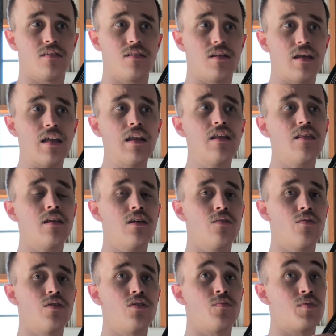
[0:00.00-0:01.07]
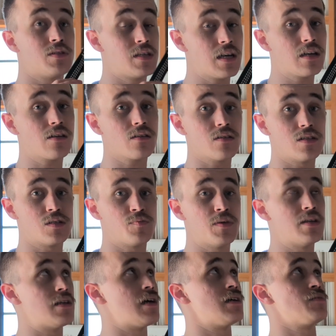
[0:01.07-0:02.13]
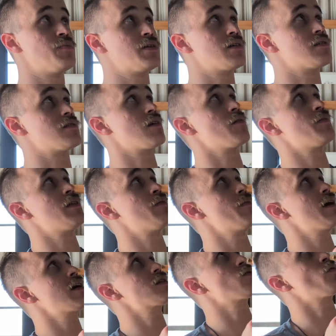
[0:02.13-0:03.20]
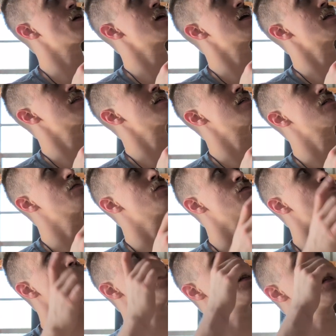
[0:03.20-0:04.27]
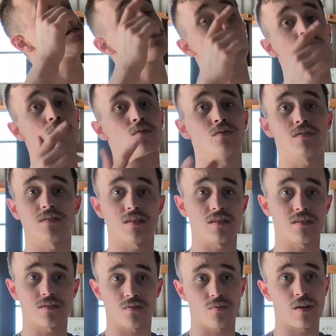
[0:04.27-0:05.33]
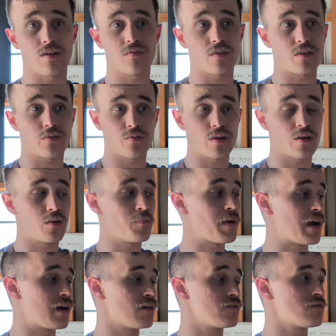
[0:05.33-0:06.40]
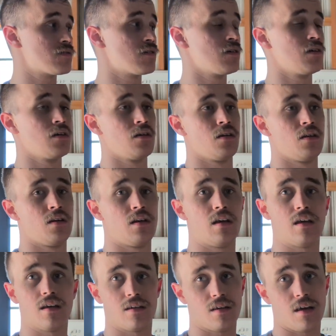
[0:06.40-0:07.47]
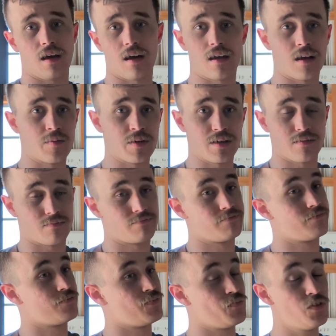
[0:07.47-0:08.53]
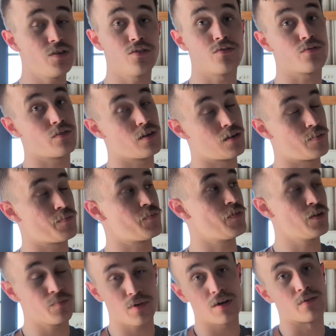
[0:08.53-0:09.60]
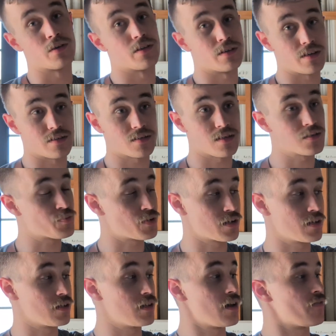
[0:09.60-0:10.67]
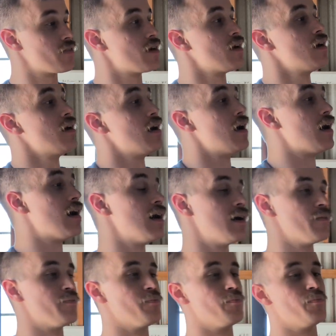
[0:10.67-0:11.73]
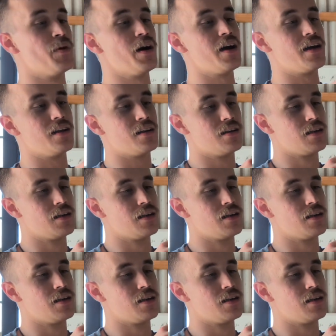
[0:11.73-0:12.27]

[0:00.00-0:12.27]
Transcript: anything you want to do, particularly speed days, because I mean, the max weight, I think one of these can hold, it says it's rated for like 300 pounds. And I mean, if you can do 300, if you can break one of these, that's pretty good lift. But